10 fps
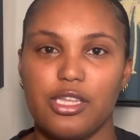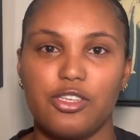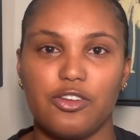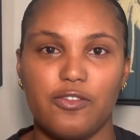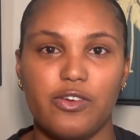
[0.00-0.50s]

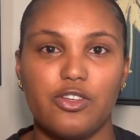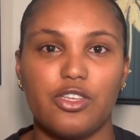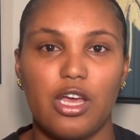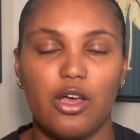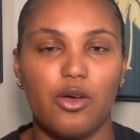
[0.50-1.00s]
surfers
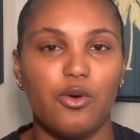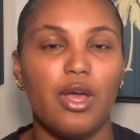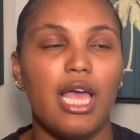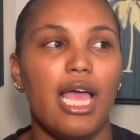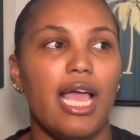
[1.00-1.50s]
go,
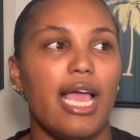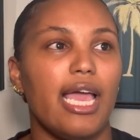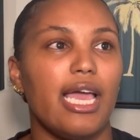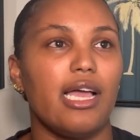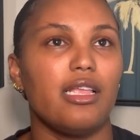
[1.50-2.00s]

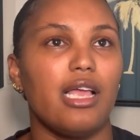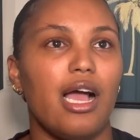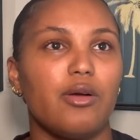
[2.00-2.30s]
and